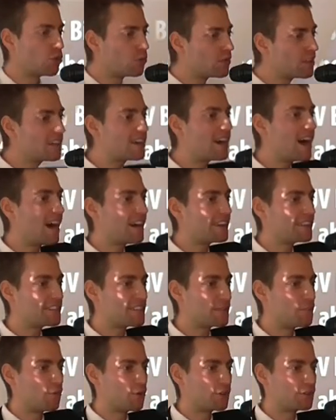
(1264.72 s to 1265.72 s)
only God is
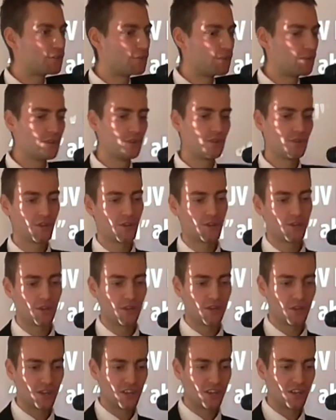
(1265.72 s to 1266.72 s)
immortal,
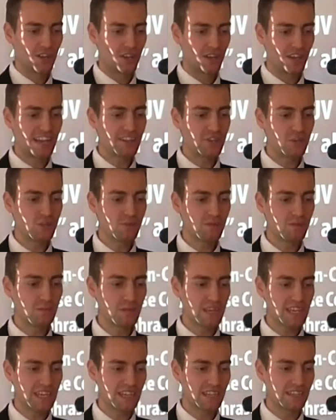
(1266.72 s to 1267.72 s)
and human
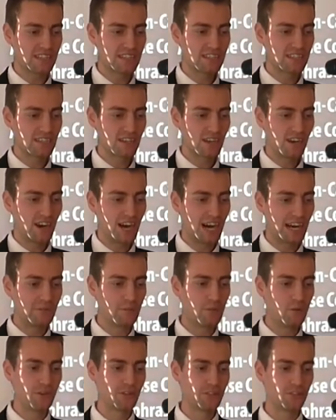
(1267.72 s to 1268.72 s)
beings are
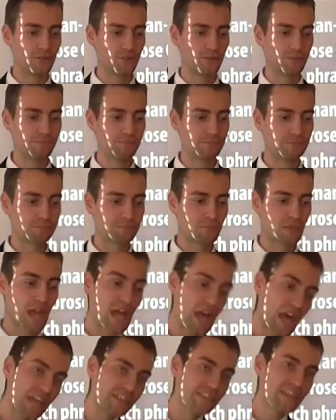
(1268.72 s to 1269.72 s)
mortal.
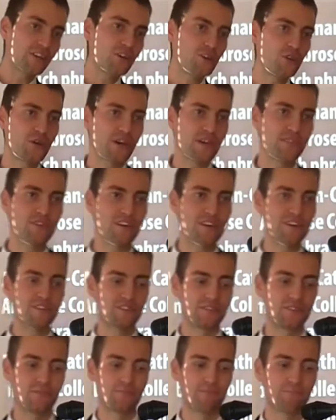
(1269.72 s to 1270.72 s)
Take a look at
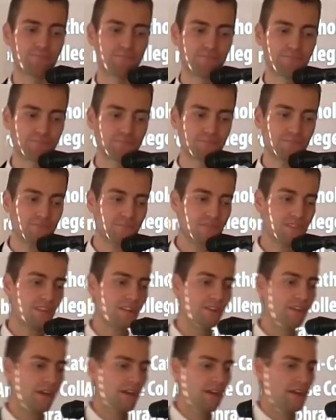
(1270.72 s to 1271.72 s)
this.
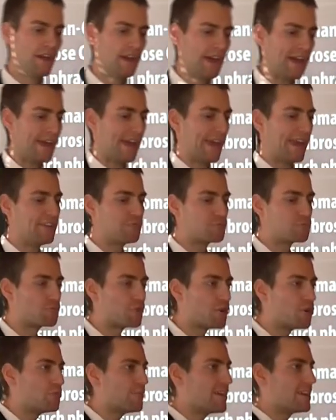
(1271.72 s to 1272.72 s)
A
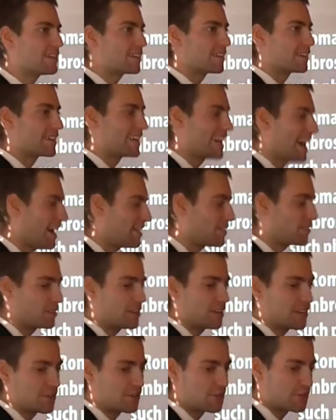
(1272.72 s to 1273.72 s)
Roman
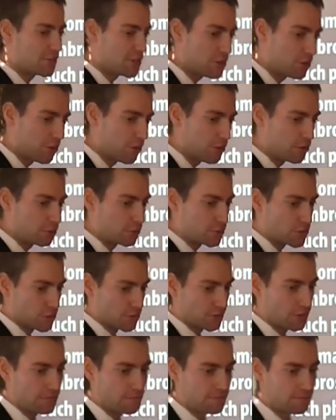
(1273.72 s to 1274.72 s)
Catholic
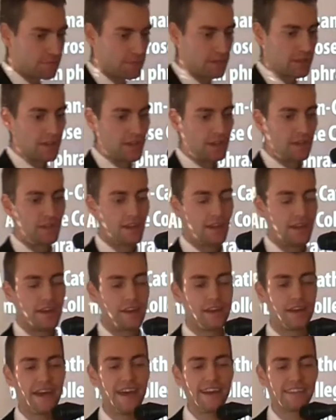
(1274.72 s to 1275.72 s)

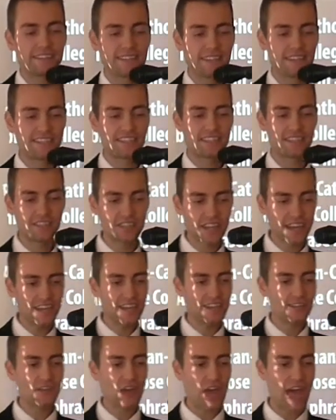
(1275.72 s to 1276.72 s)
theologian at
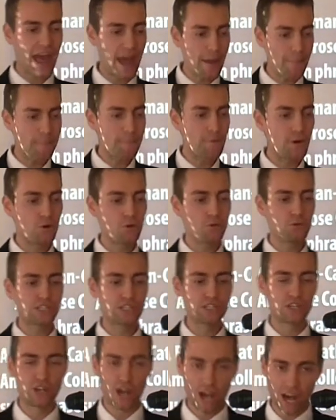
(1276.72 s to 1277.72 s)
St. Ambrose
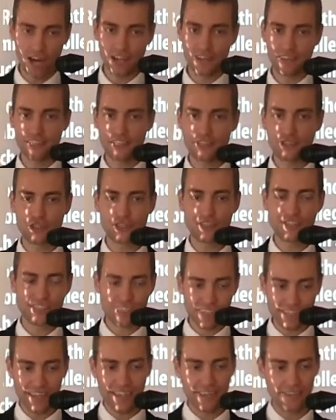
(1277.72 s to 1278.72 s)
College
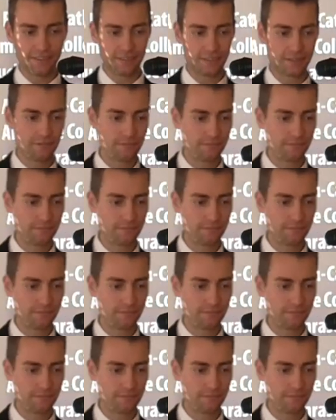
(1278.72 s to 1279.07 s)
said,